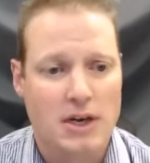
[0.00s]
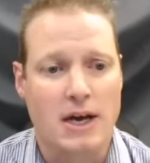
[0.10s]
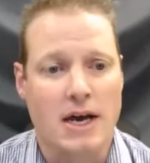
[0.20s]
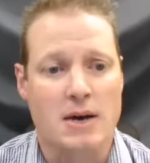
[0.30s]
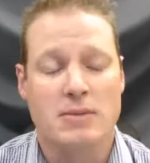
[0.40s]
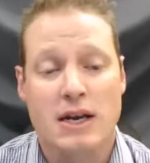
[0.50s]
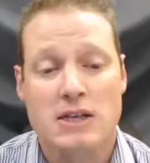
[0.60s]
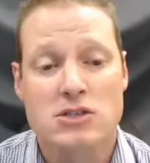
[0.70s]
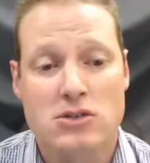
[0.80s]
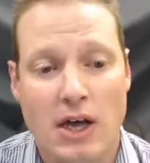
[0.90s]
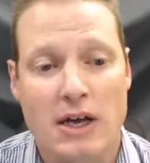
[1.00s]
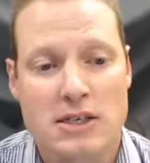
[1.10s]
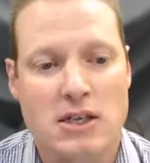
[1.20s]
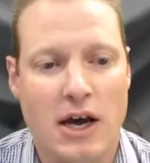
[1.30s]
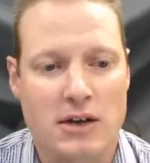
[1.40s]
That is
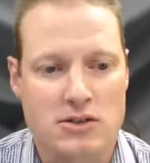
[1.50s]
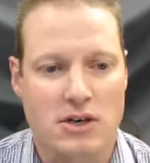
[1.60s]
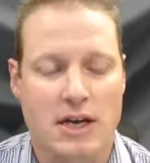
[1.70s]
the downside.